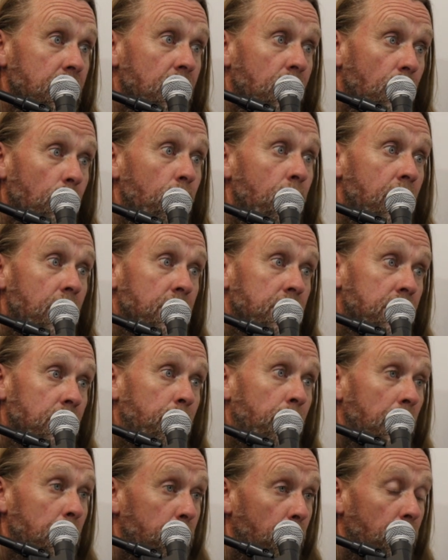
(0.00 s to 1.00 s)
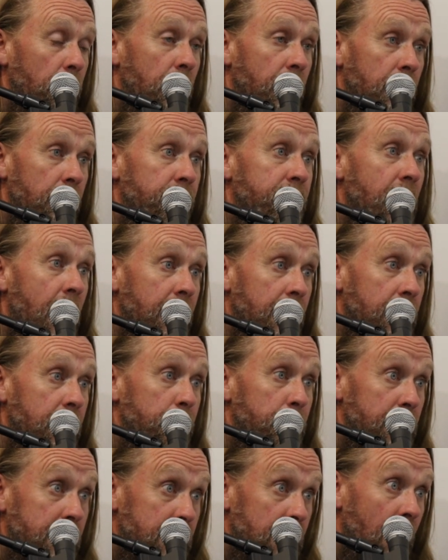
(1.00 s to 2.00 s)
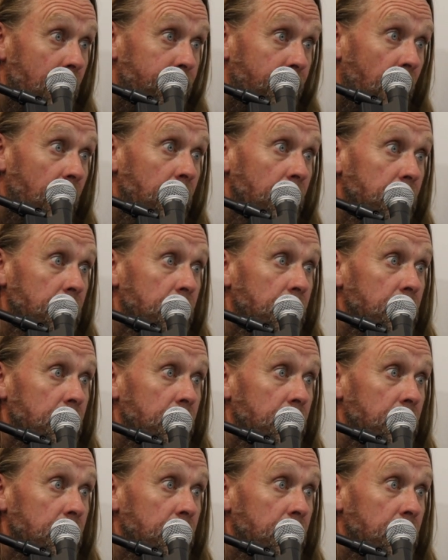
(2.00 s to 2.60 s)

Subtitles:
Whereas the people that have done it a bit tougher,